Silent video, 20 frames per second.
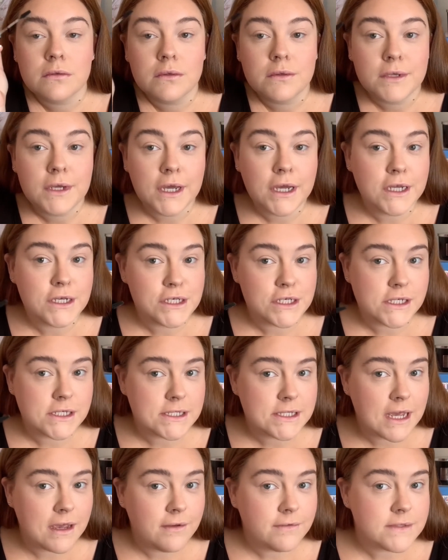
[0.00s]
It just
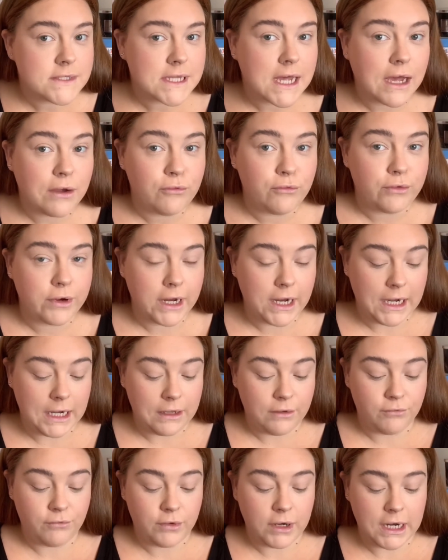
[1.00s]
gives that really,
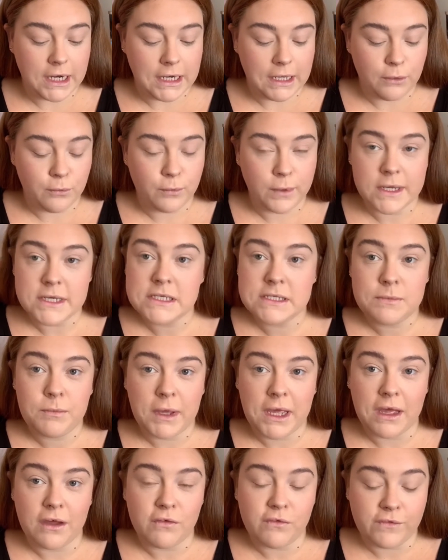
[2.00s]
really
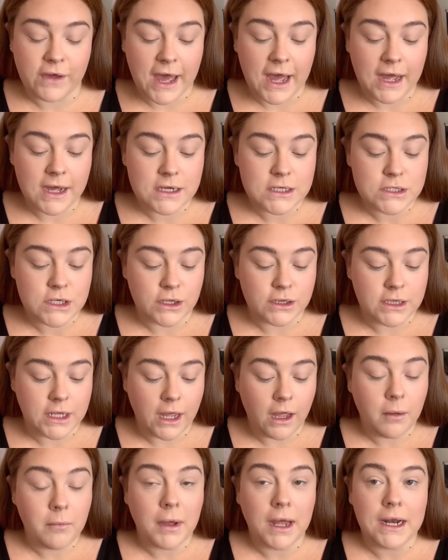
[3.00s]
wispy effect on
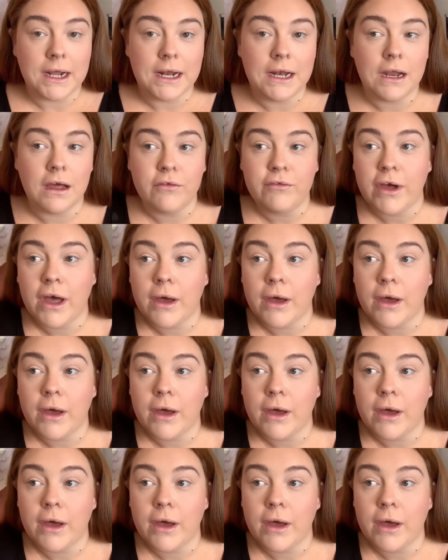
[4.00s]
them and I love how it